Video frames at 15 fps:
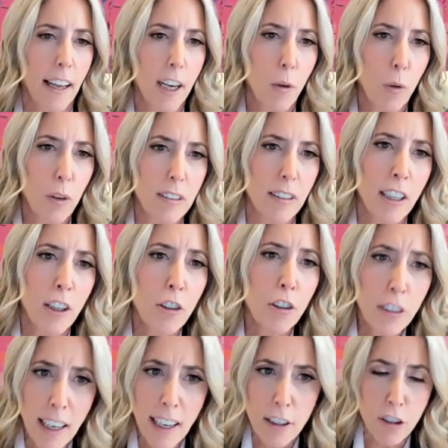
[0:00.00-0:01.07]
And it was
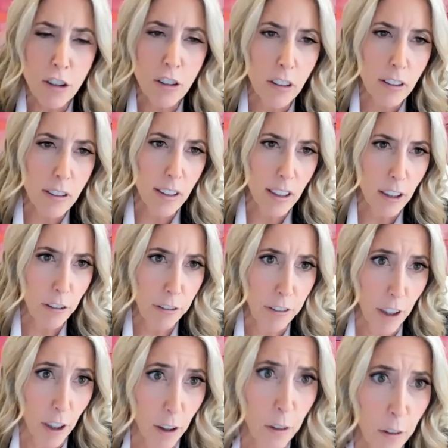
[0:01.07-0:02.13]
international
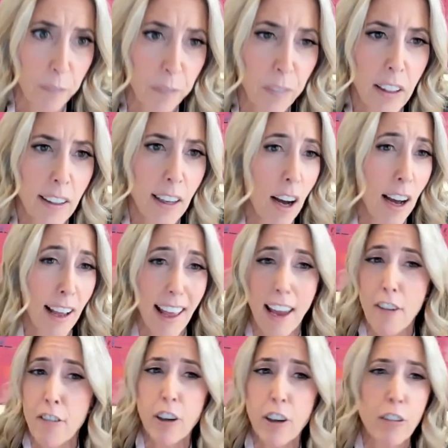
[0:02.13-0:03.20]
CFO. Now,
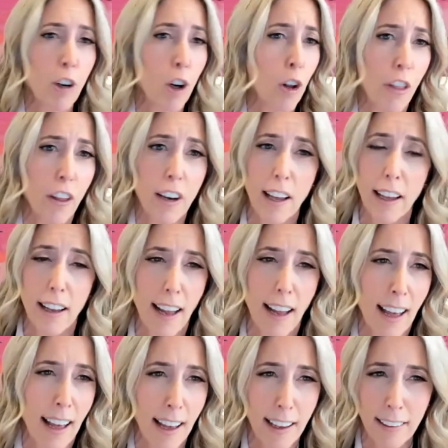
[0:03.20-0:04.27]
every role that I
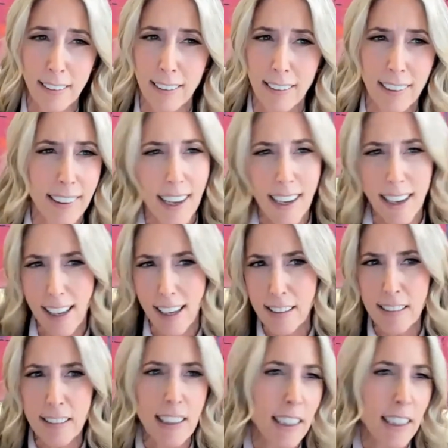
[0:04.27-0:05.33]
had,
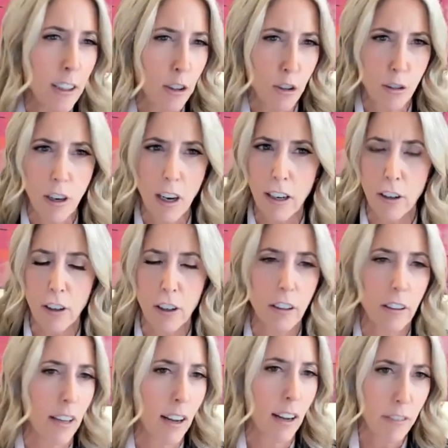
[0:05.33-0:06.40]
IAC,
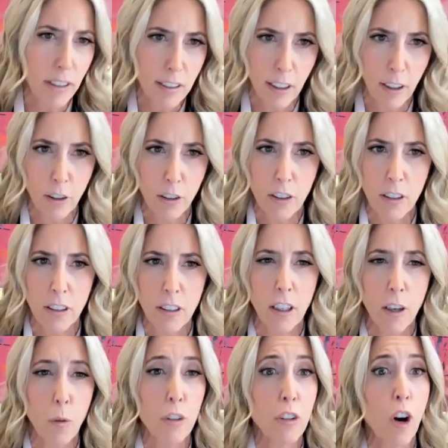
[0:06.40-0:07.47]
Triarch, obviously Ernst
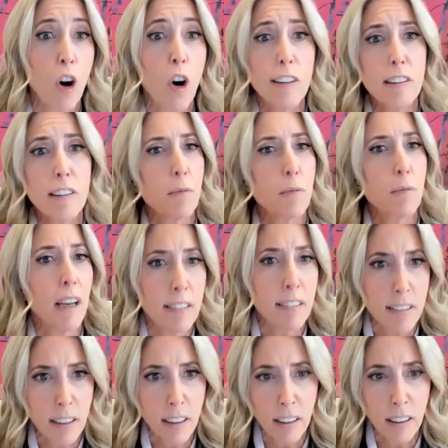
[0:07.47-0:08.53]
Young, was all
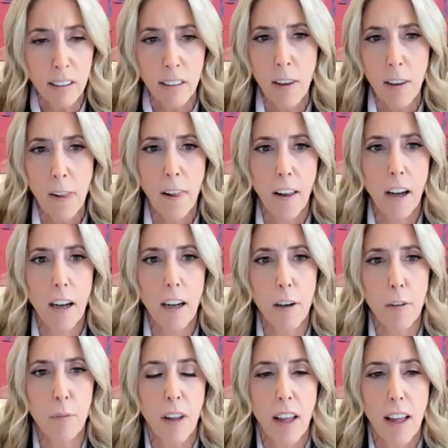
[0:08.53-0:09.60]
domestic,
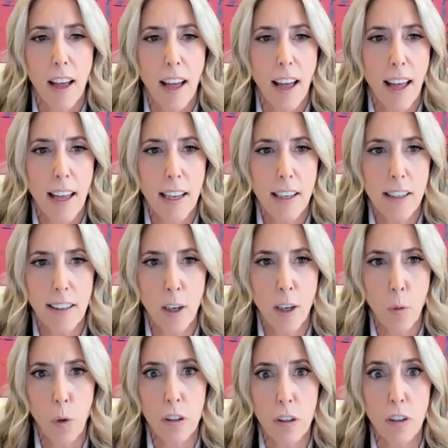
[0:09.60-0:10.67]
and
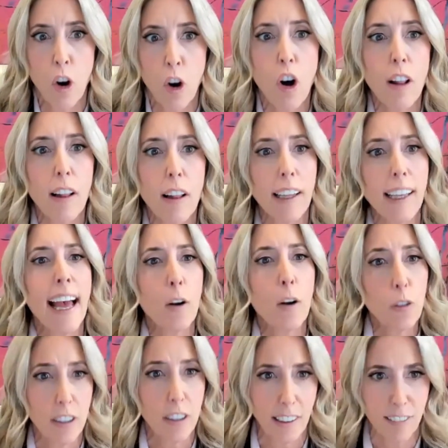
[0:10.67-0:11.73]
it was all
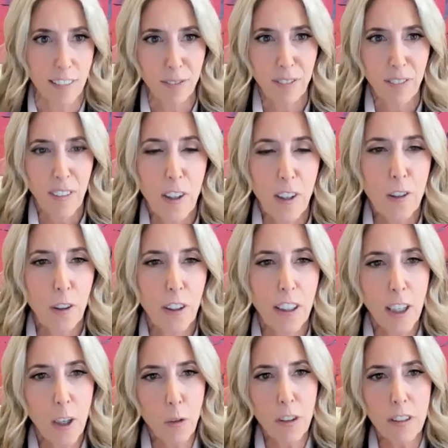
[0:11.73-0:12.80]
accounting. So
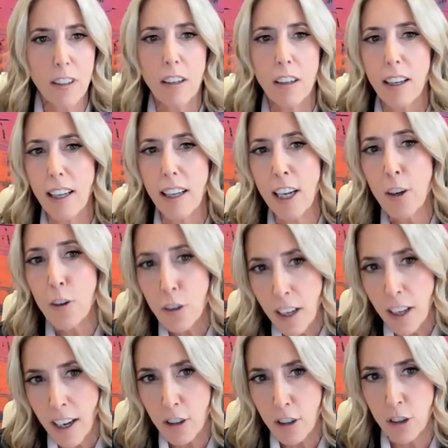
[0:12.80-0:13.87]
he was an
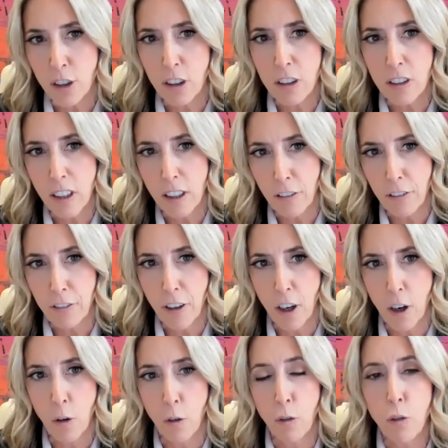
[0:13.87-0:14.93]
international
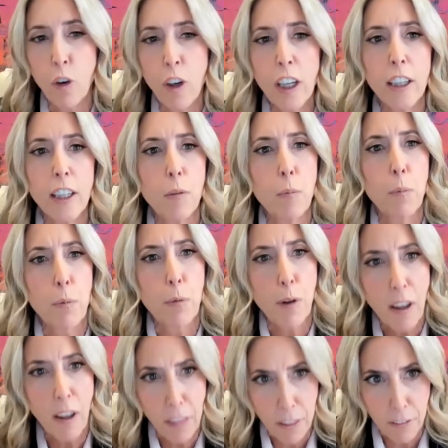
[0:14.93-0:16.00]
CFO, really
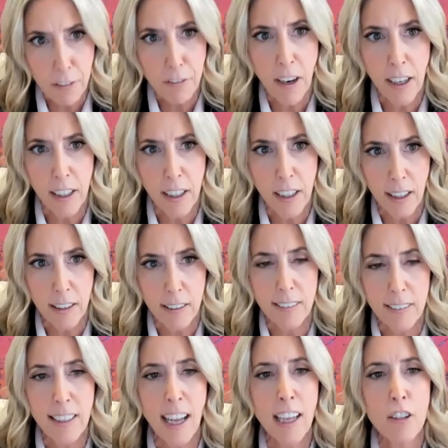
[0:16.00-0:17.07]
breadth of finance,
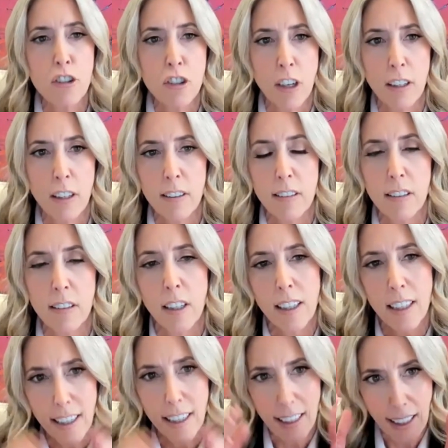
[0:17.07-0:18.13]
not just
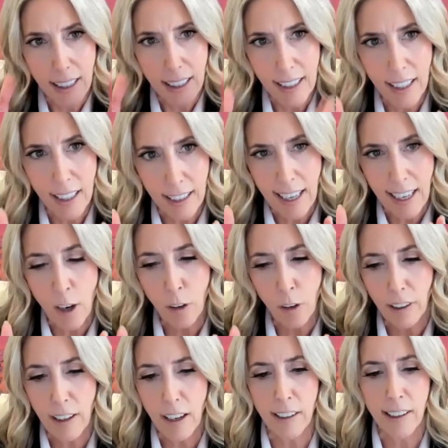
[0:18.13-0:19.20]

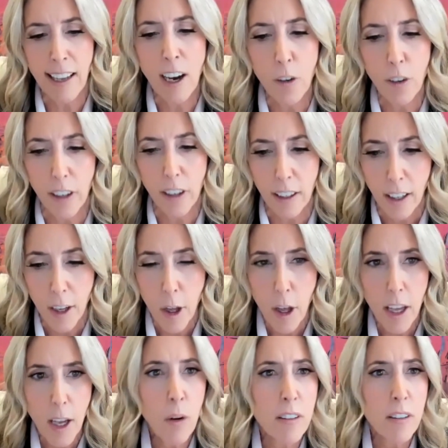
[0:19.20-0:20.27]
accounting.
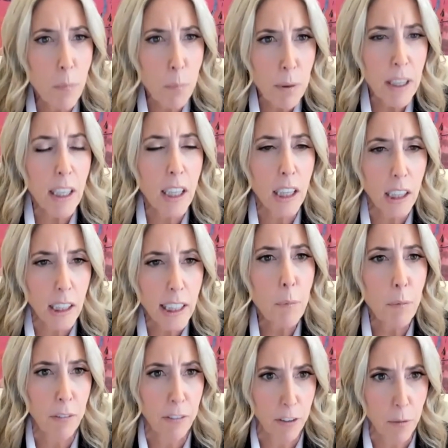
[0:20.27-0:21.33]
It was a big
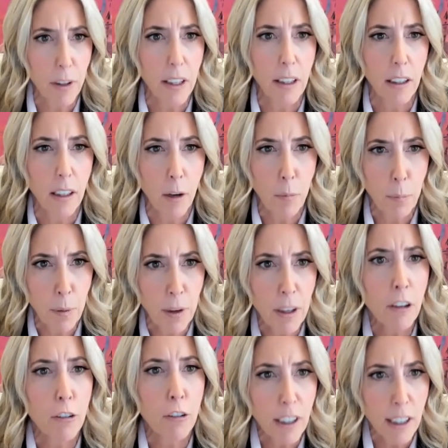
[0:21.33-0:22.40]
leap for me, a
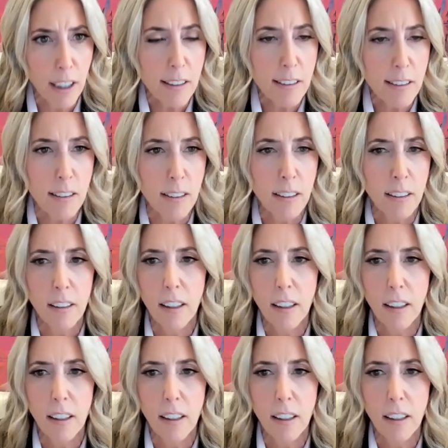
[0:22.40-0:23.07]
big risk.